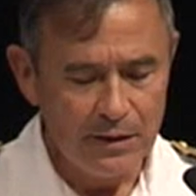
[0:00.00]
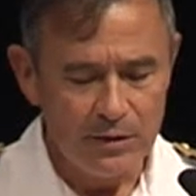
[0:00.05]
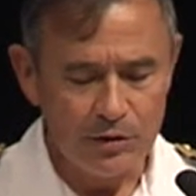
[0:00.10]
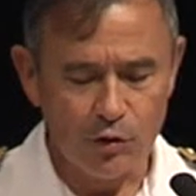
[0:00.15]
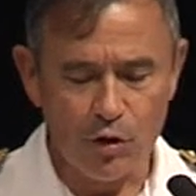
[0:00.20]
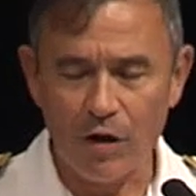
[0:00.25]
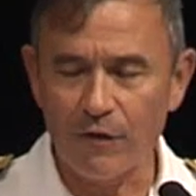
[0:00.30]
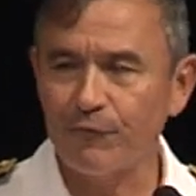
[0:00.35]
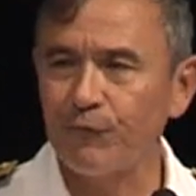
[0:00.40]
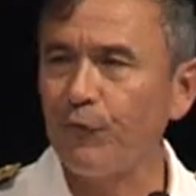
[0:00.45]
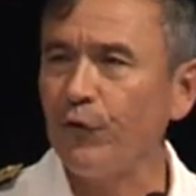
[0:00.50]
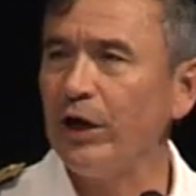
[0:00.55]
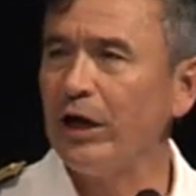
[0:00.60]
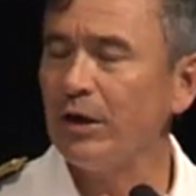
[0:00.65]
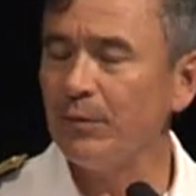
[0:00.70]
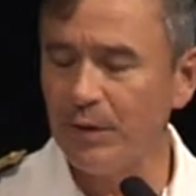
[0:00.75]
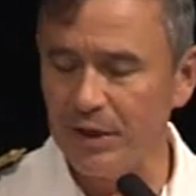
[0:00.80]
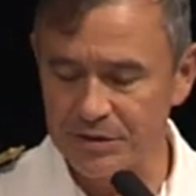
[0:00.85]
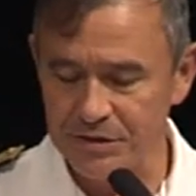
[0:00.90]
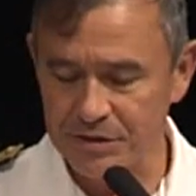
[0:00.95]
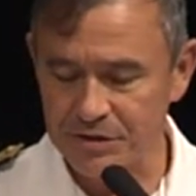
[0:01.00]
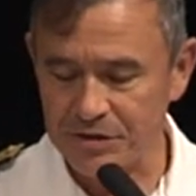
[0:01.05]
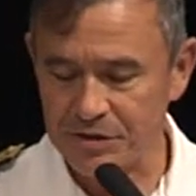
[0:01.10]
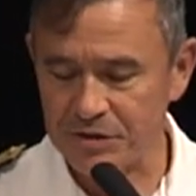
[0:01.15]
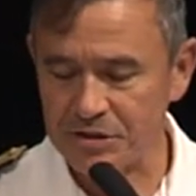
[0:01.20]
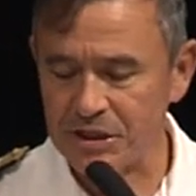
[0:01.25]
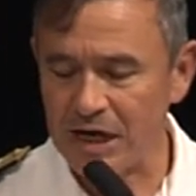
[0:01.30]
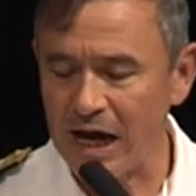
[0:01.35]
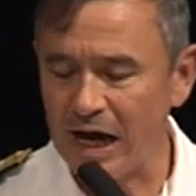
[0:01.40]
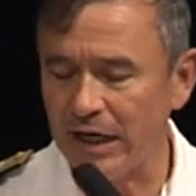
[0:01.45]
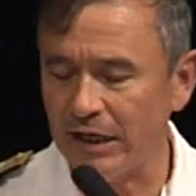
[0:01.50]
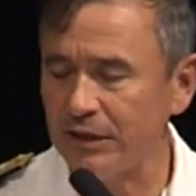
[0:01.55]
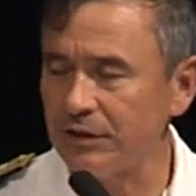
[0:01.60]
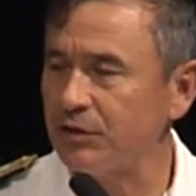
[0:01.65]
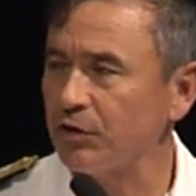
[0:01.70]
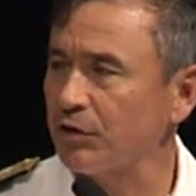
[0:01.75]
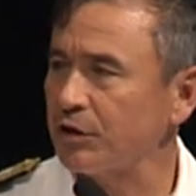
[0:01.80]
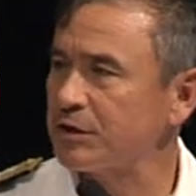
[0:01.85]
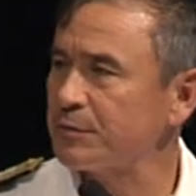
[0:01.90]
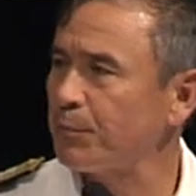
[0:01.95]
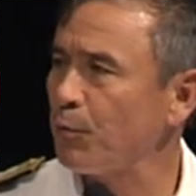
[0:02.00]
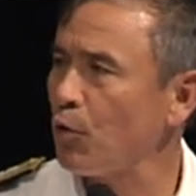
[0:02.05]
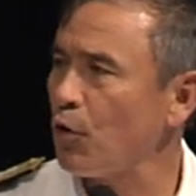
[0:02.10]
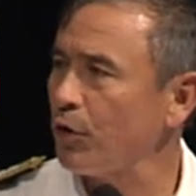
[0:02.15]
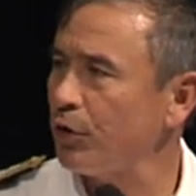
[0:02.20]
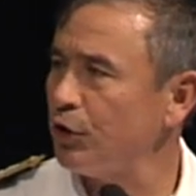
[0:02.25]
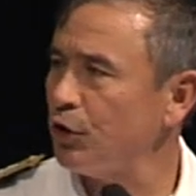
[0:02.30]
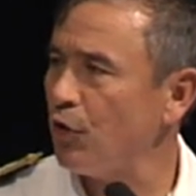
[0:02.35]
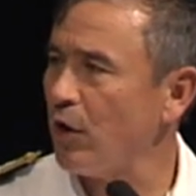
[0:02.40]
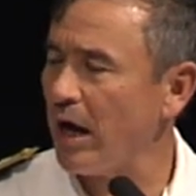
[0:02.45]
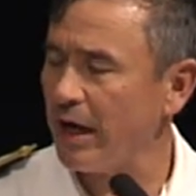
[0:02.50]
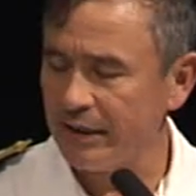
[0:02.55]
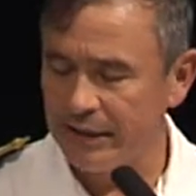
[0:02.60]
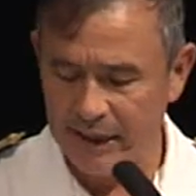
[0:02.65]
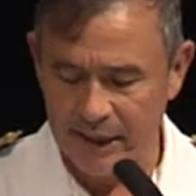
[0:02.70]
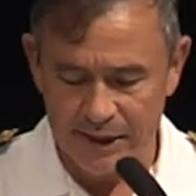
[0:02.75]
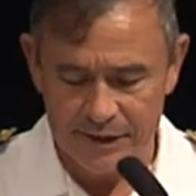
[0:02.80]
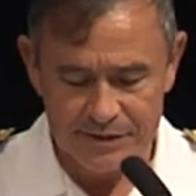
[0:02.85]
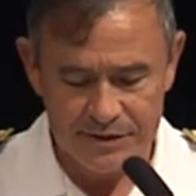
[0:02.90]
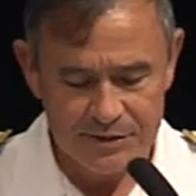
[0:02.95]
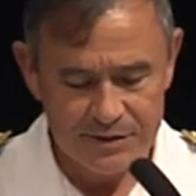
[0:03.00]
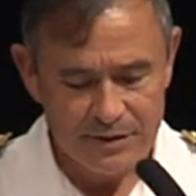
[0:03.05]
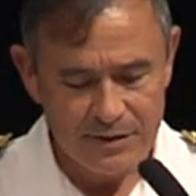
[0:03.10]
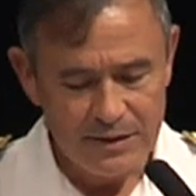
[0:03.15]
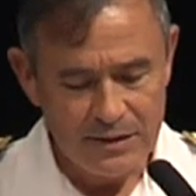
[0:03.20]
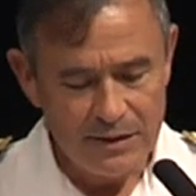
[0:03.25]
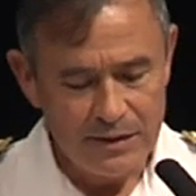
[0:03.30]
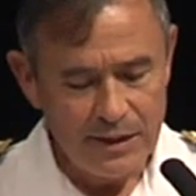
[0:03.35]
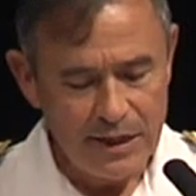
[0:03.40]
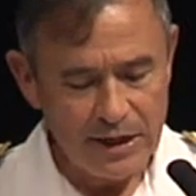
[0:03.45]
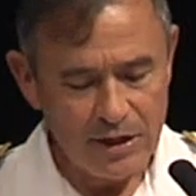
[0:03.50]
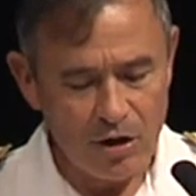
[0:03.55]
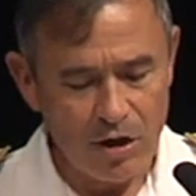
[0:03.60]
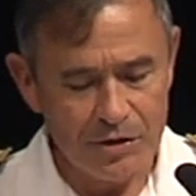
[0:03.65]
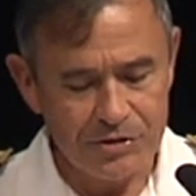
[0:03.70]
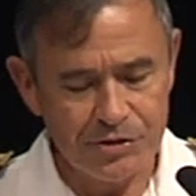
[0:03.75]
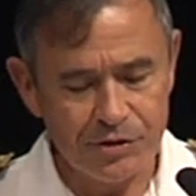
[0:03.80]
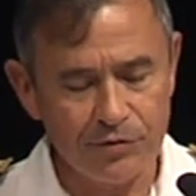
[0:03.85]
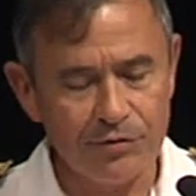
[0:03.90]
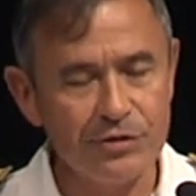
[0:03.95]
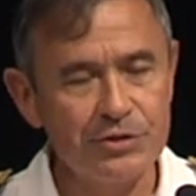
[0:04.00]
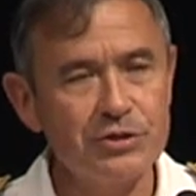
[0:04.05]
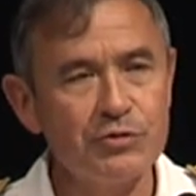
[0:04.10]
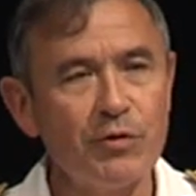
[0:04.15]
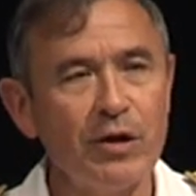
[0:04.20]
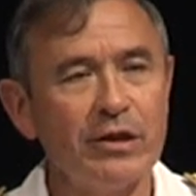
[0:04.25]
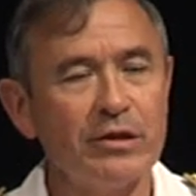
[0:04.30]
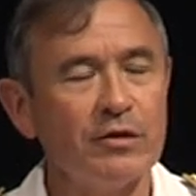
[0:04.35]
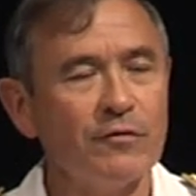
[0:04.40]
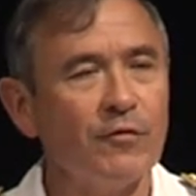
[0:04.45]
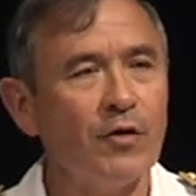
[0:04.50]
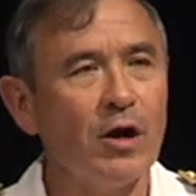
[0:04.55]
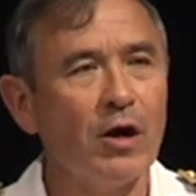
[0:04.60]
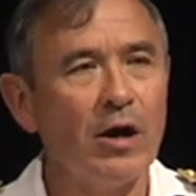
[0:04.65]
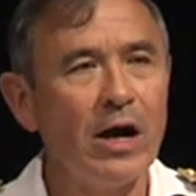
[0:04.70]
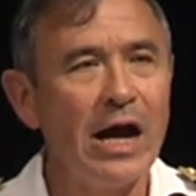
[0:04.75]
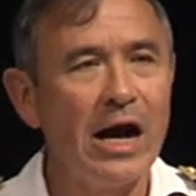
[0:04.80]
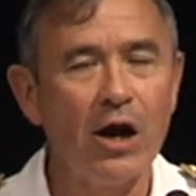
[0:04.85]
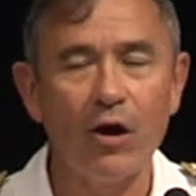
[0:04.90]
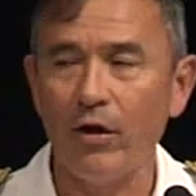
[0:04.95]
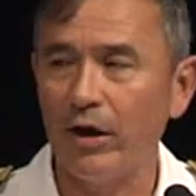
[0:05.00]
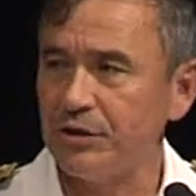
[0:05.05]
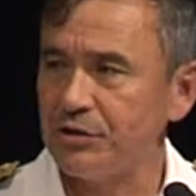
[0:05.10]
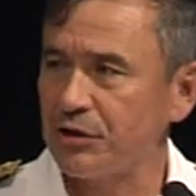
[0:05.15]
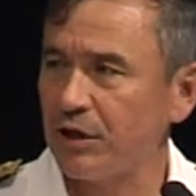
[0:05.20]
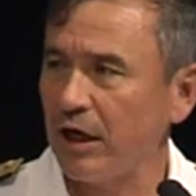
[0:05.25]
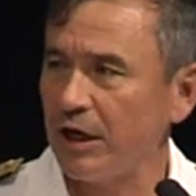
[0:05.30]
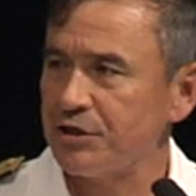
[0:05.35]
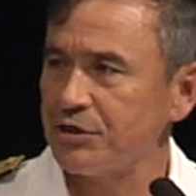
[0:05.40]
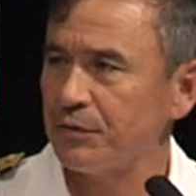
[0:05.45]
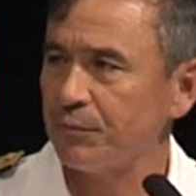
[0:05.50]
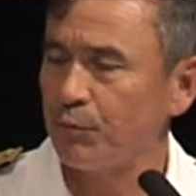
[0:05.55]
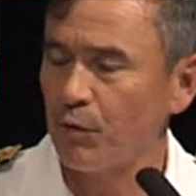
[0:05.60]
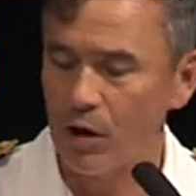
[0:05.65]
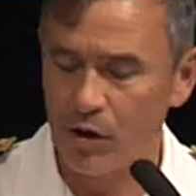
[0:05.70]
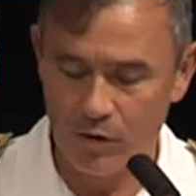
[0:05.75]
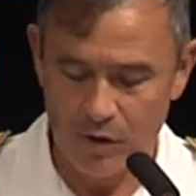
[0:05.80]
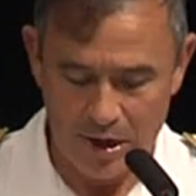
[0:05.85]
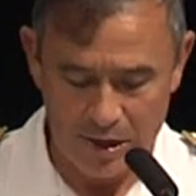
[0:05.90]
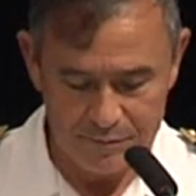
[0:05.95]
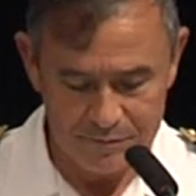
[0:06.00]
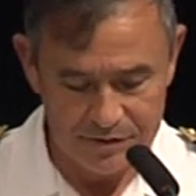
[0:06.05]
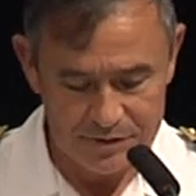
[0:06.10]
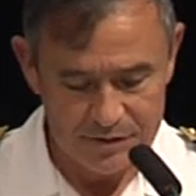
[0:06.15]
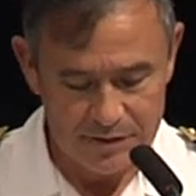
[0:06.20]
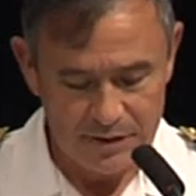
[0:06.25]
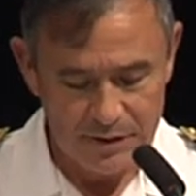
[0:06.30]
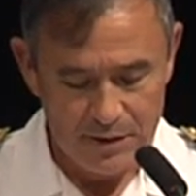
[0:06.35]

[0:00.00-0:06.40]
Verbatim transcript: to our freedom as a society to explore new ideas, and also the strength of our higher education programs.